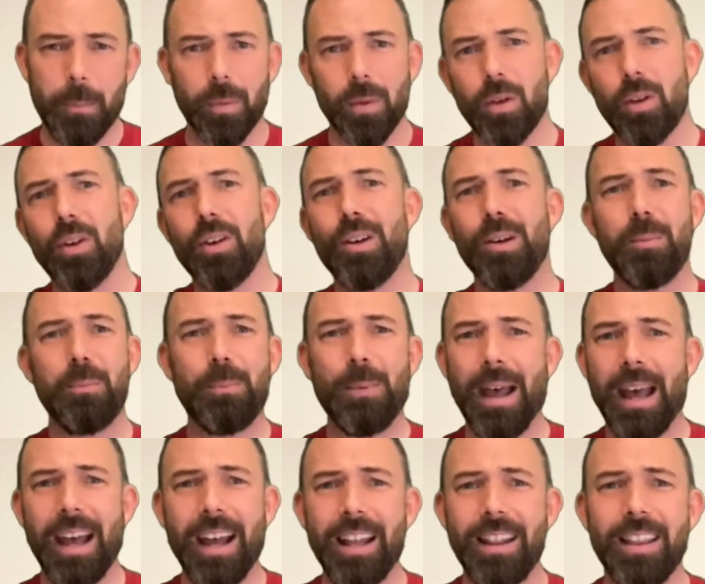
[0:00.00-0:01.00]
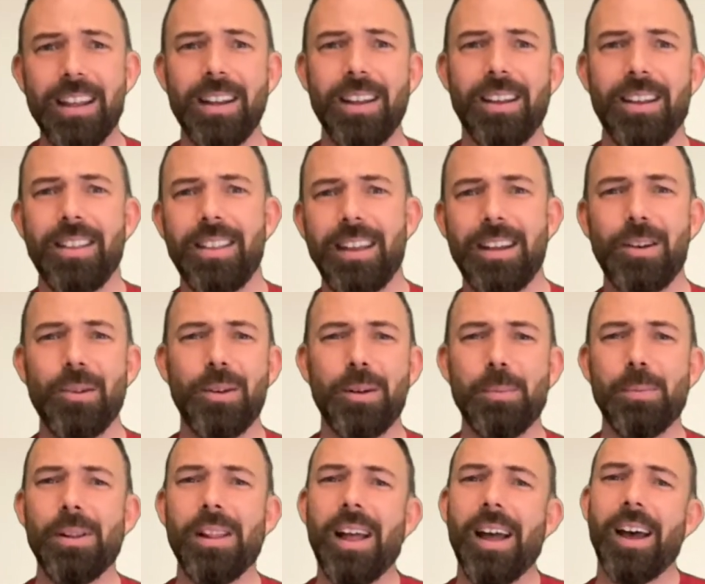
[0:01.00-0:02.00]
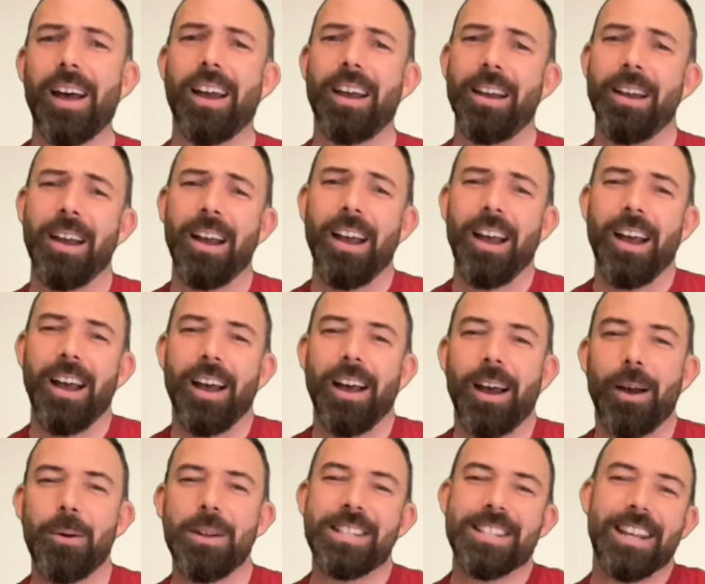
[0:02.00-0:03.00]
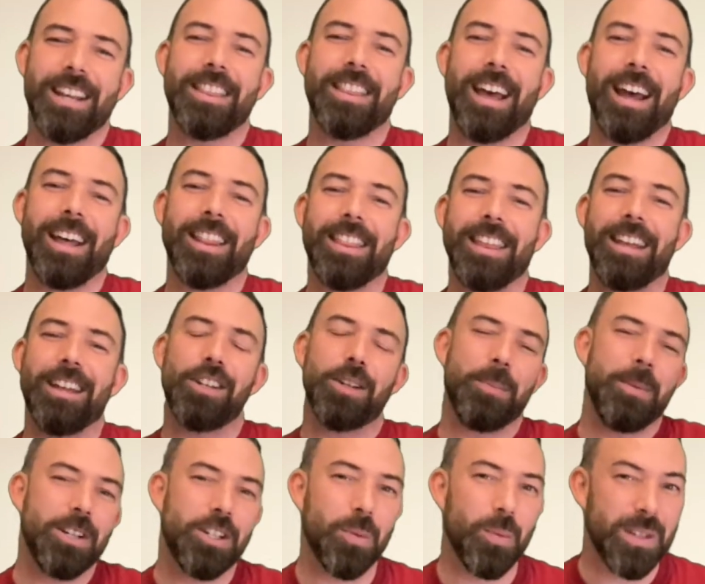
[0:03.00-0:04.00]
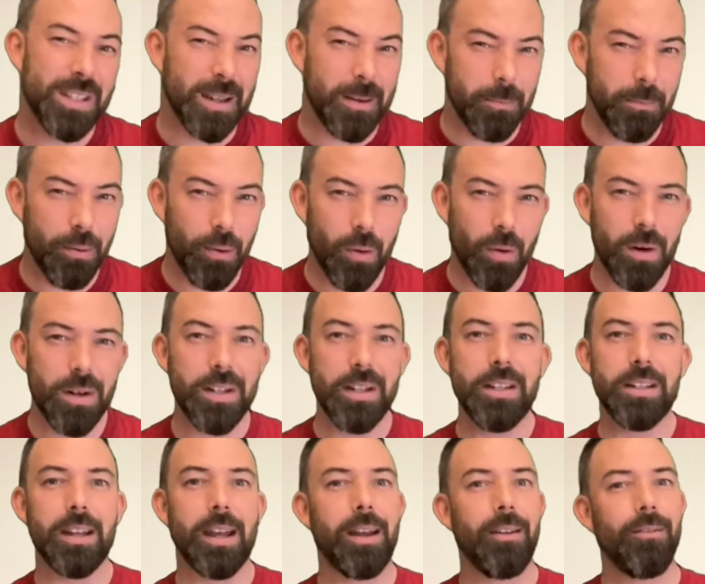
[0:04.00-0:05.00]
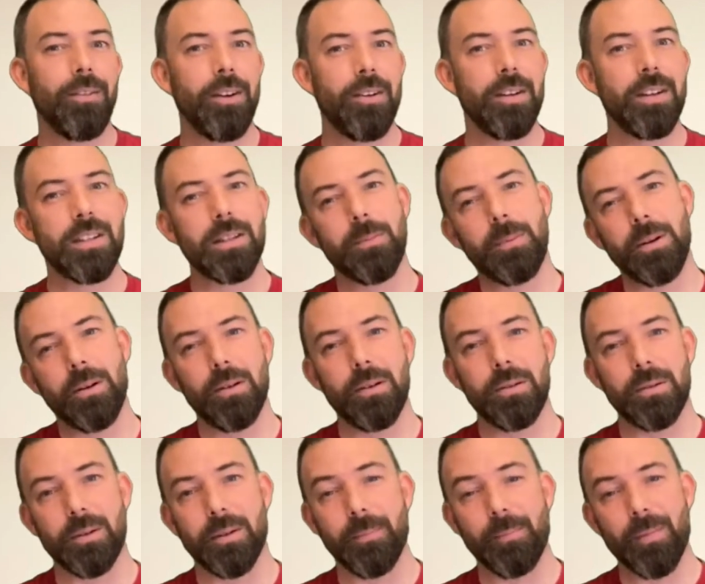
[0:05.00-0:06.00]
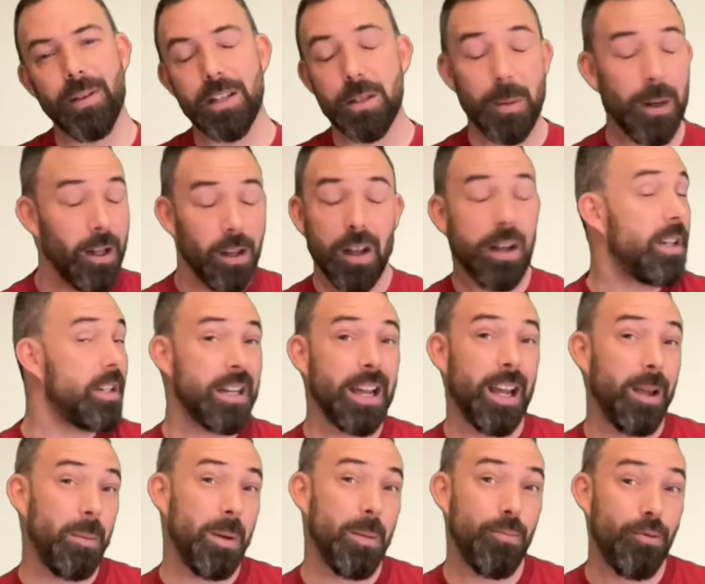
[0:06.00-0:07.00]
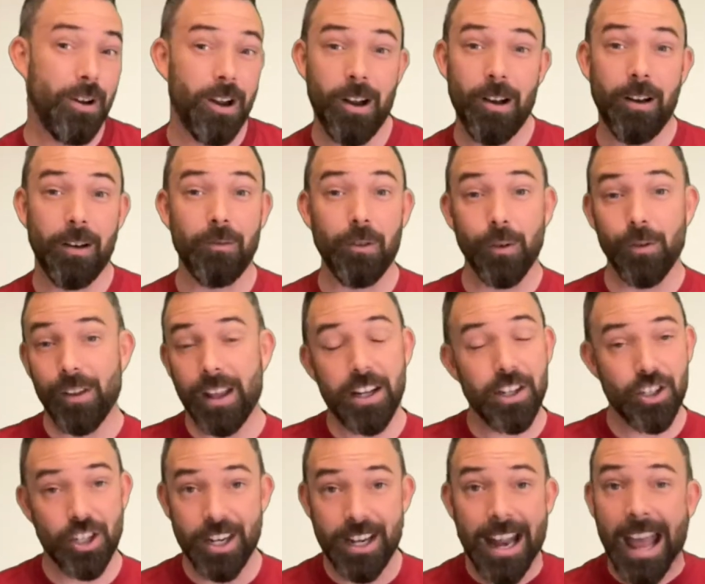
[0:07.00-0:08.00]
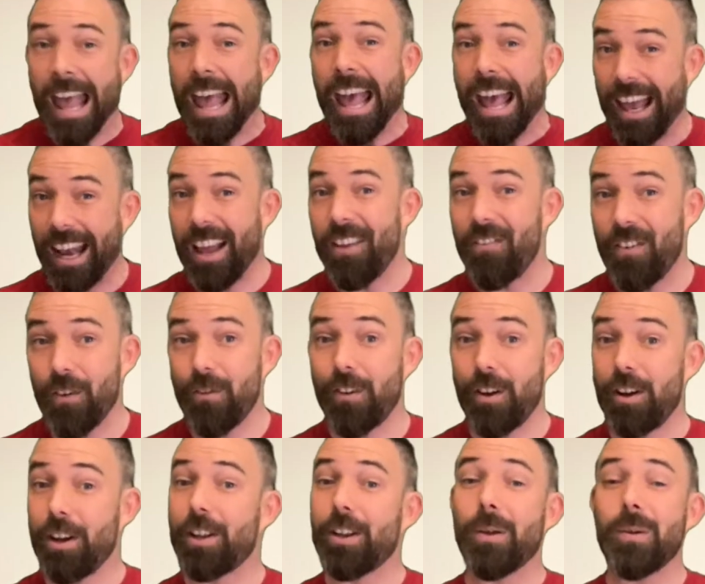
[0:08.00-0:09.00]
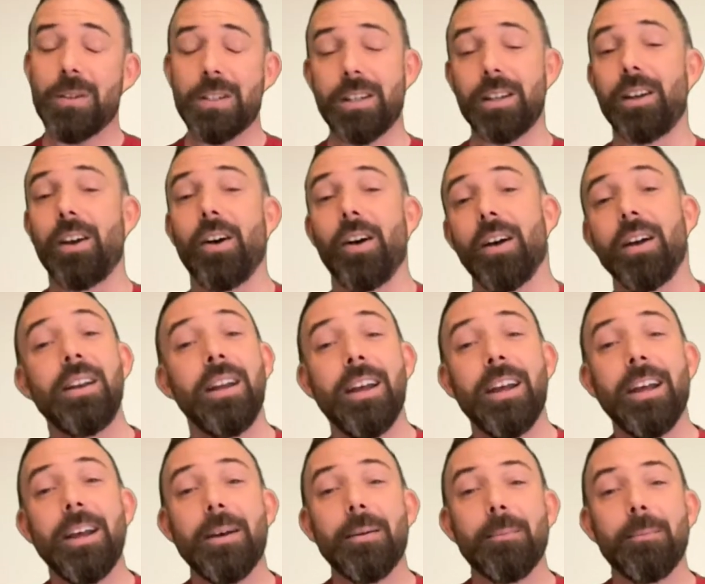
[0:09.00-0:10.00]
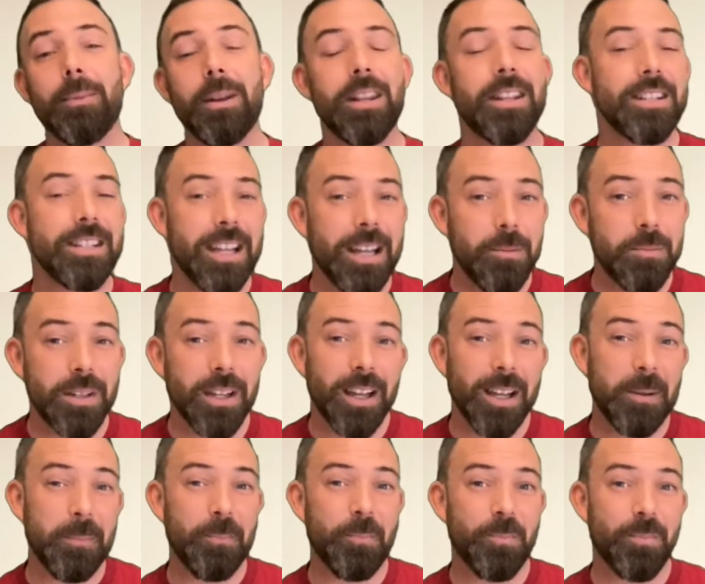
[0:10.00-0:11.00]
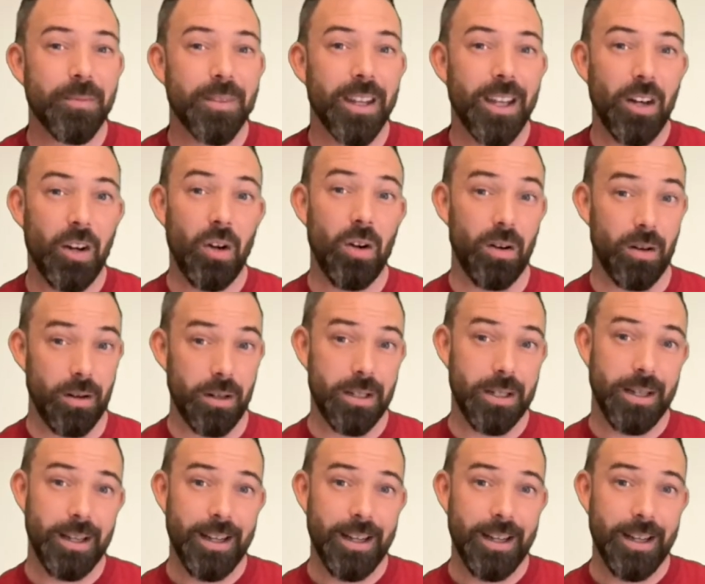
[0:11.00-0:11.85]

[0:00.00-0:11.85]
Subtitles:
Good, bad, they don't apply. I would say that the intermission was important and very spiritual. I spent a lot of time in prayer and reflection, and I felt very close to God, but at the same time, it hurt.